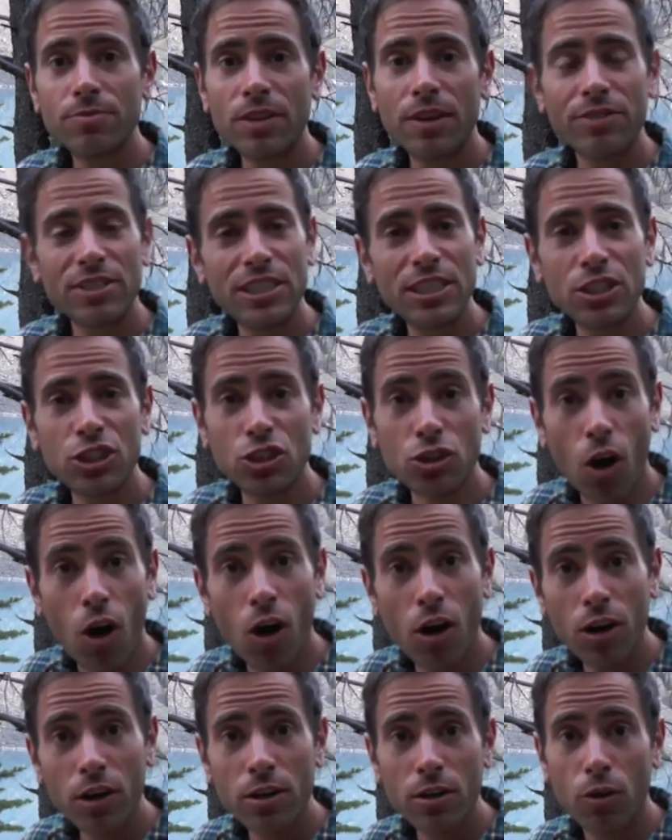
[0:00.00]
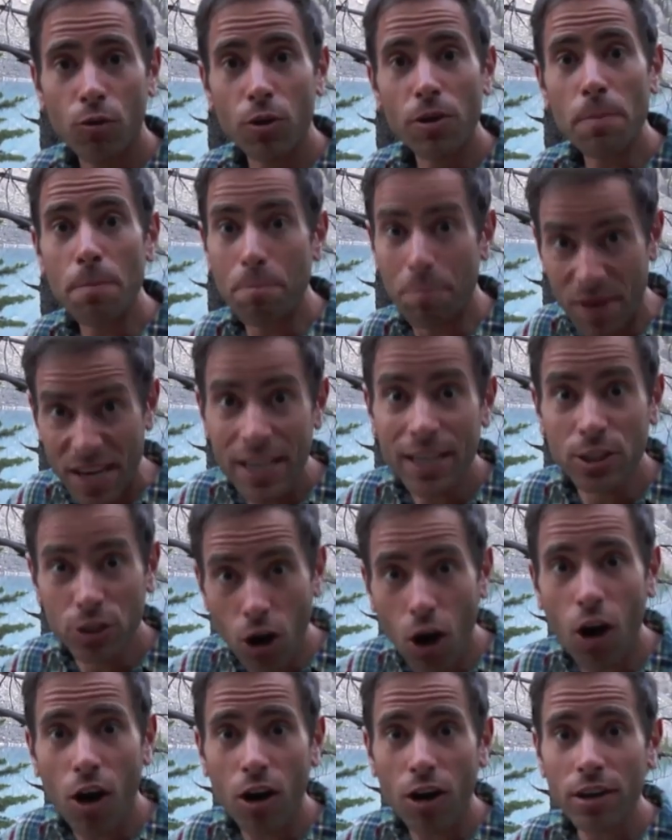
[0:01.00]
You ever see a dog, a really big
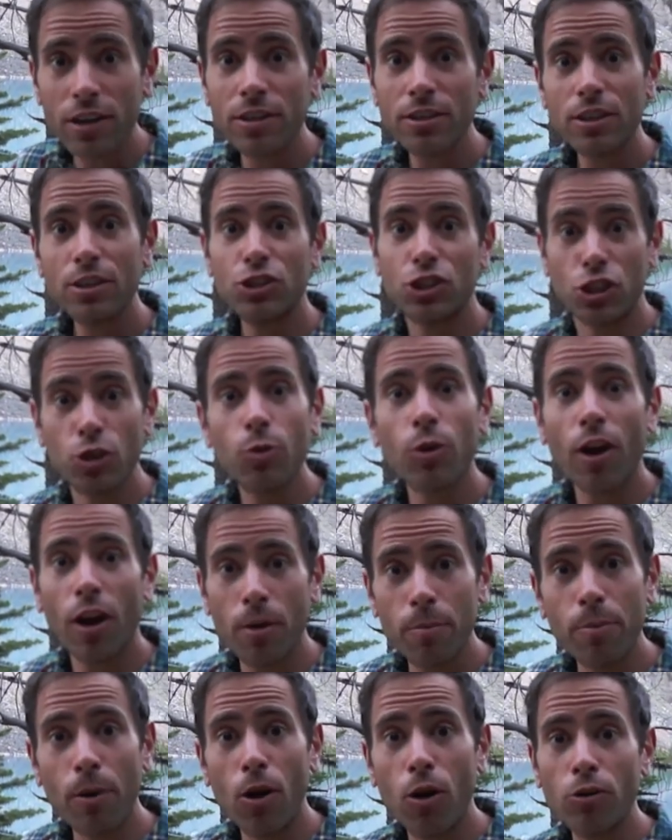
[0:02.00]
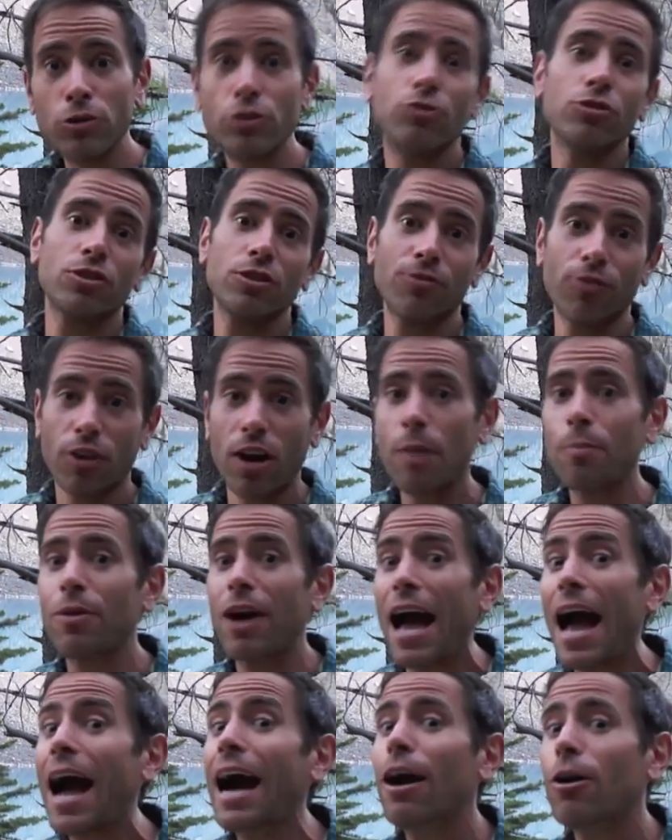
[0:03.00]
dog, chewing on a bone, usually for a couple
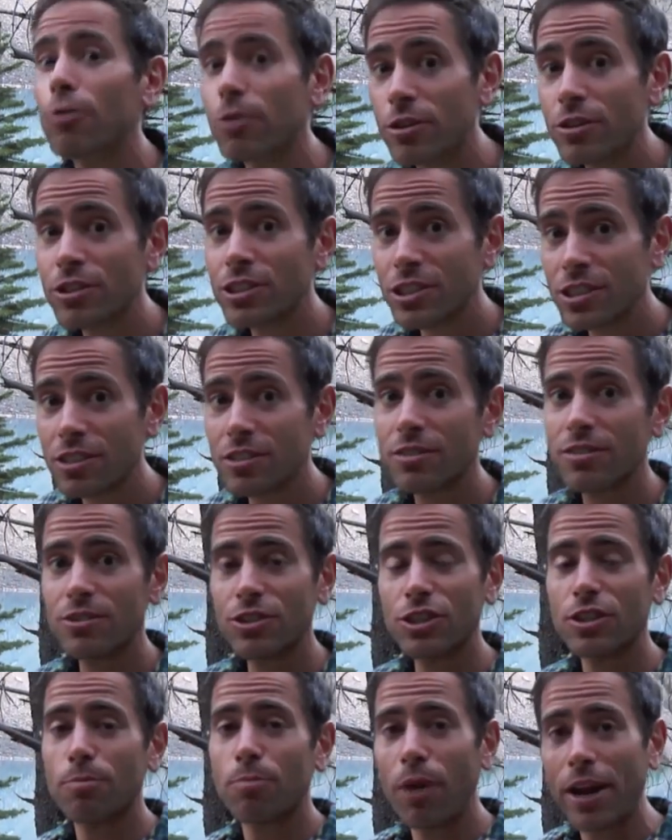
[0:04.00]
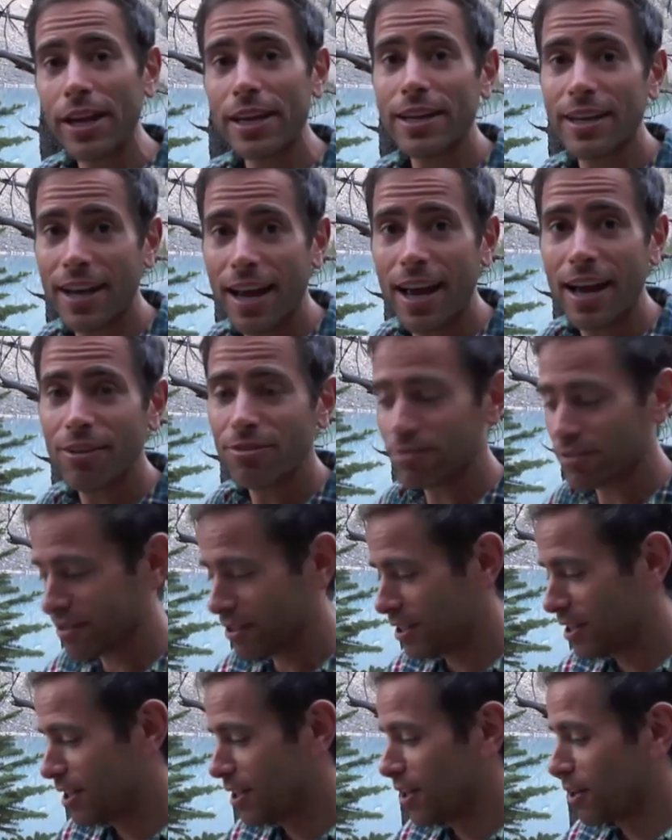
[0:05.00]
hours, just to break it in half?
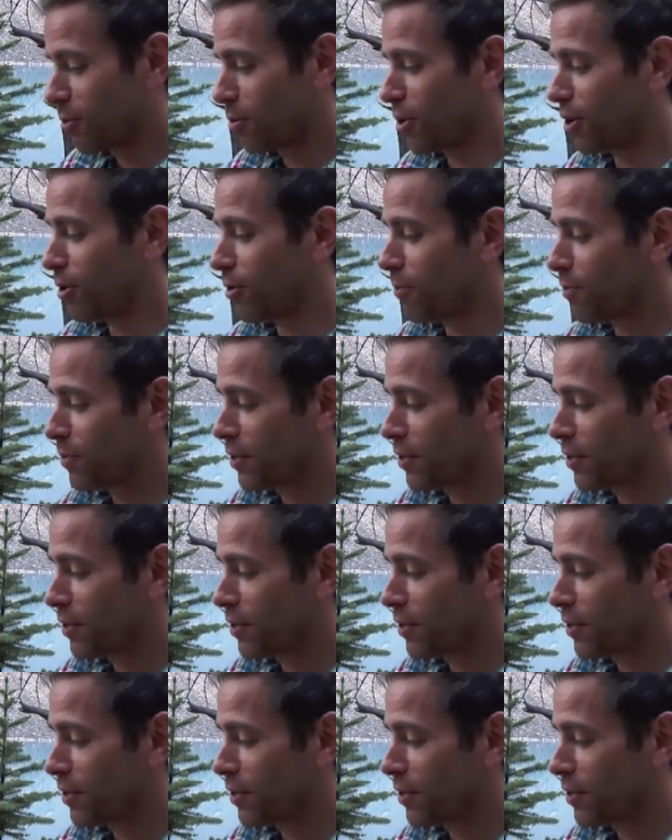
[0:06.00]
Well,